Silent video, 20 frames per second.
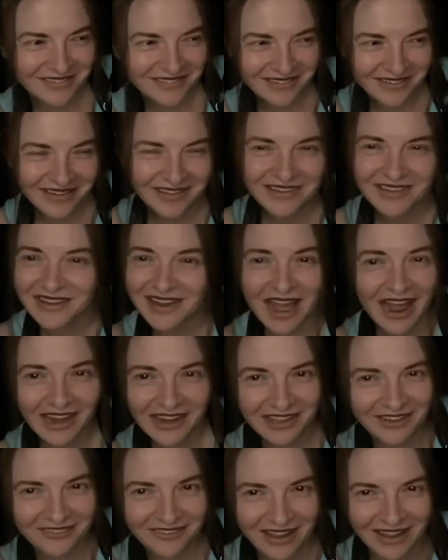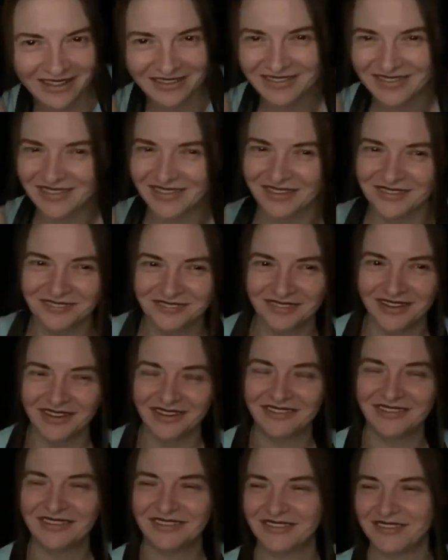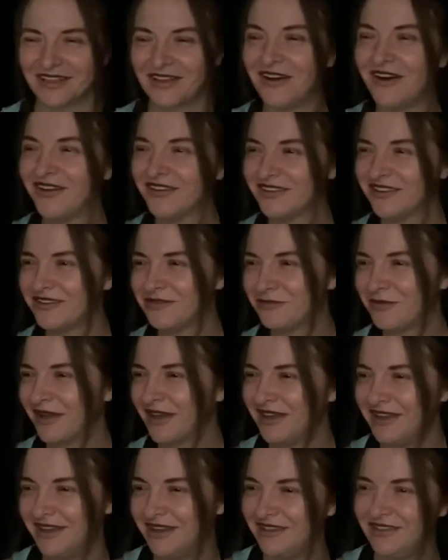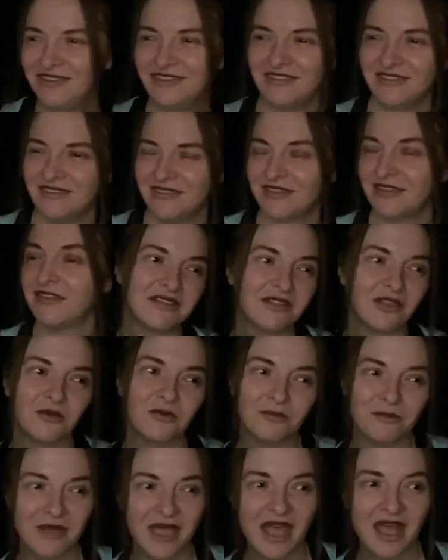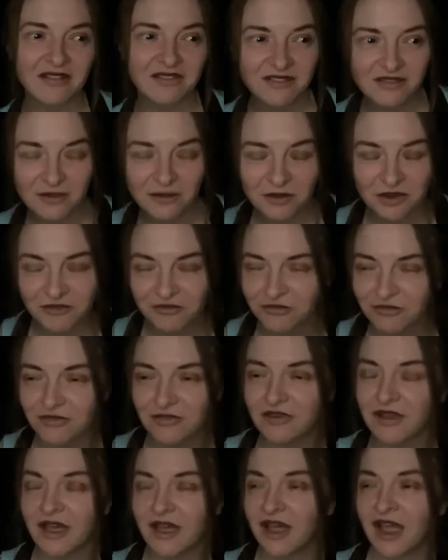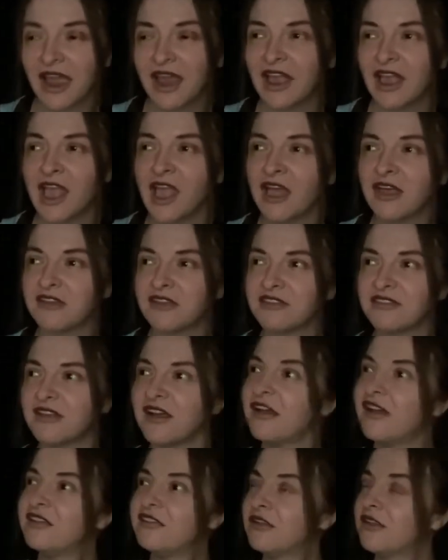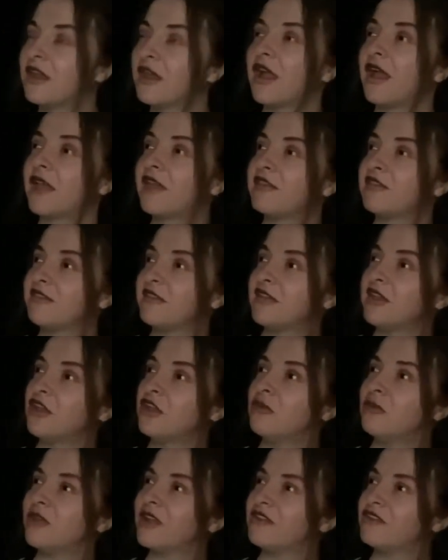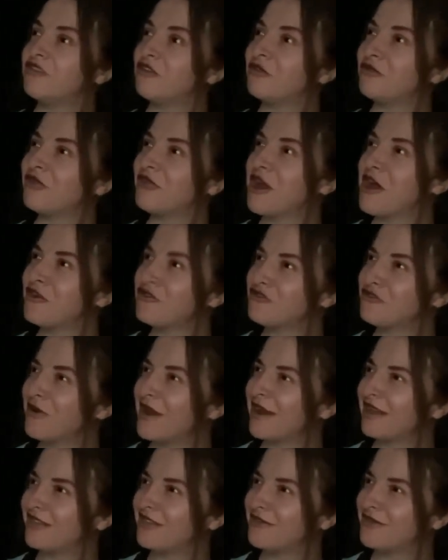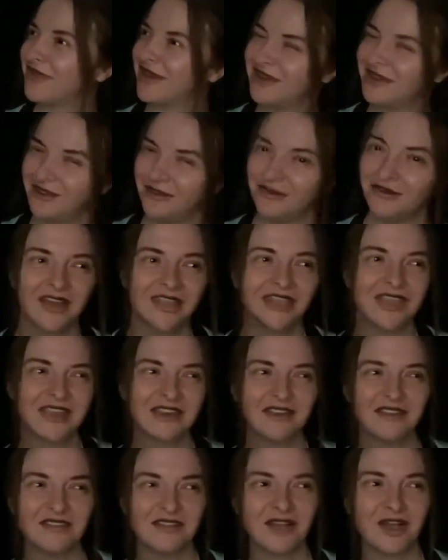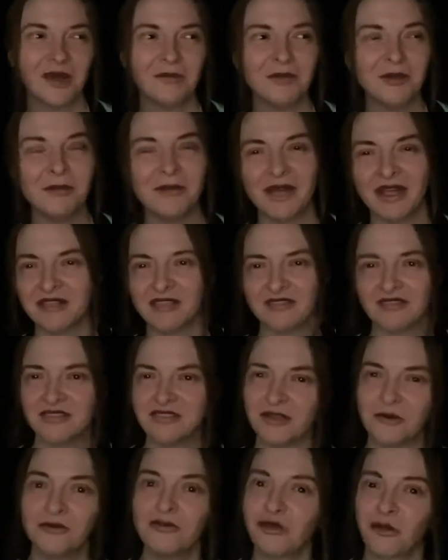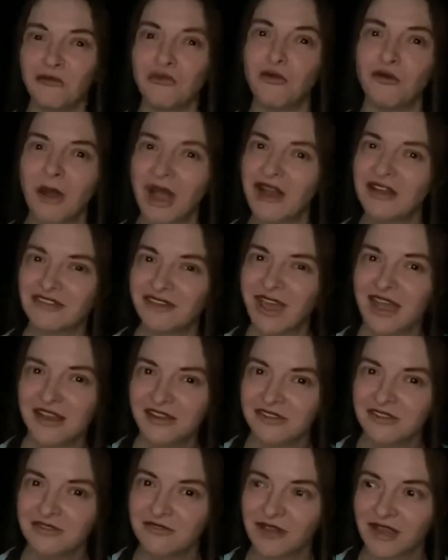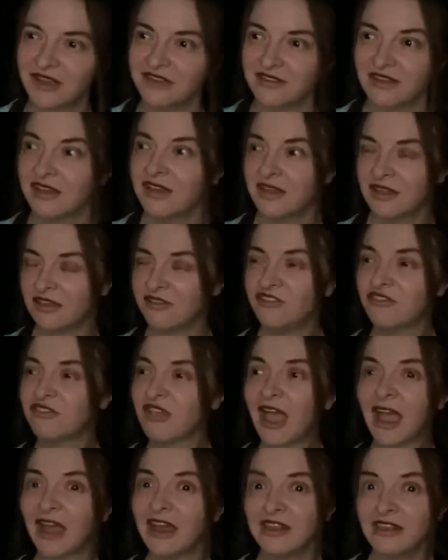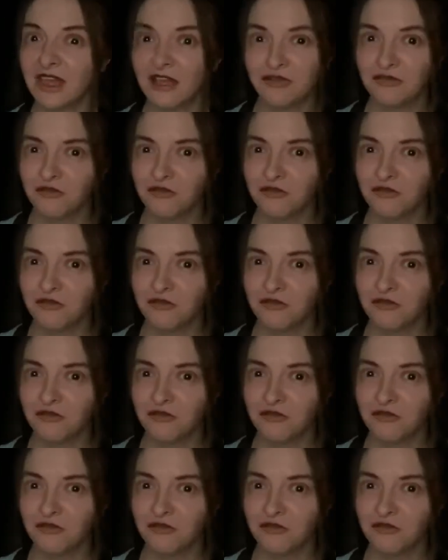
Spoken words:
in an alleyway somewhere, just guarded by ninjas. They had someone hanging at the side. You're like, I can see you, but I don't know how to activate you. I think there's a couple of bats I still don't know how to activate. They just hang there